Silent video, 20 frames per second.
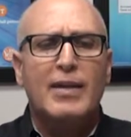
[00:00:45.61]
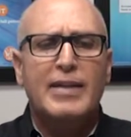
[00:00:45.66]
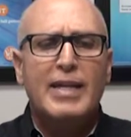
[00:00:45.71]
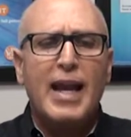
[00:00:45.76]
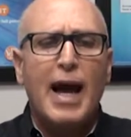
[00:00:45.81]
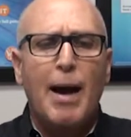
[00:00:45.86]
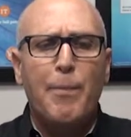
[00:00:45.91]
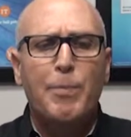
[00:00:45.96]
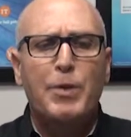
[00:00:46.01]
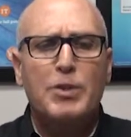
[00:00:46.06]

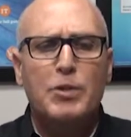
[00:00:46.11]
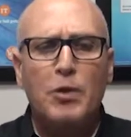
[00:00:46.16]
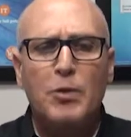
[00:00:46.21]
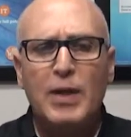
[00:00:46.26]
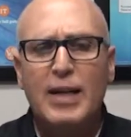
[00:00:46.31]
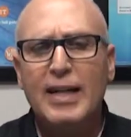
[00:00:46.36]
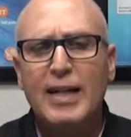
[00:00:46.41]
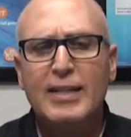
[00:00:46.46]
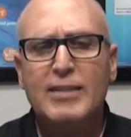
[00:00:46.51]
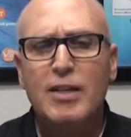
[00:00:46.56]
the
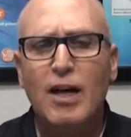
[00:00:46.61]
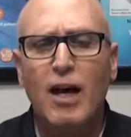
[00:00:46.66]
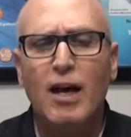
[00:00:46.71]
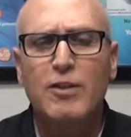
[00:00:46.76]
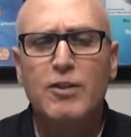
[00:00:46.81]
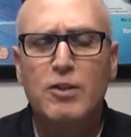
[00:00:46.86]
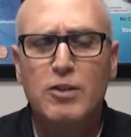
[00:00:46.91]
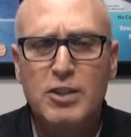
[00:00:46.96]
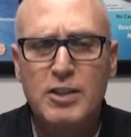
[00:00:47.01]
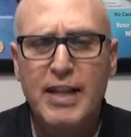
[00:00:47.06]
opportunity to
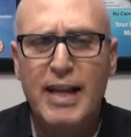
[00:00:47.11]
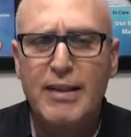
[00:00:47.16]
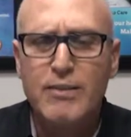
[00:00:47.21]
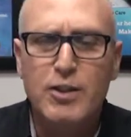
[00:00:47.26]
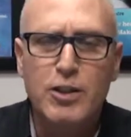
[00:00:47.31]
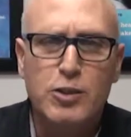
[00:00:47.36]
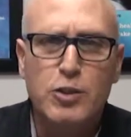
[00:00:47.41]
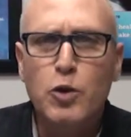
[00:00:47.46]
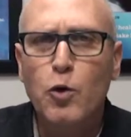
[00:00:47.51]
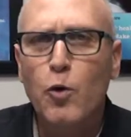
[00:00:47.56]

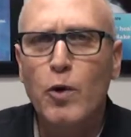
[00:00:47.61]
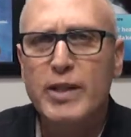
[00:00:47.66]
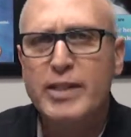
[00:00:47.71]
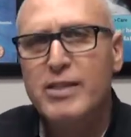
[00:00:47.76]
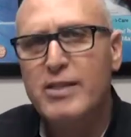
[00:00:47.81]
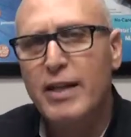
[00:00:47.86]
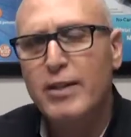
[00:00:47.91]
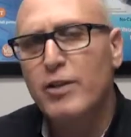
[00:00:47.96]
understand the choice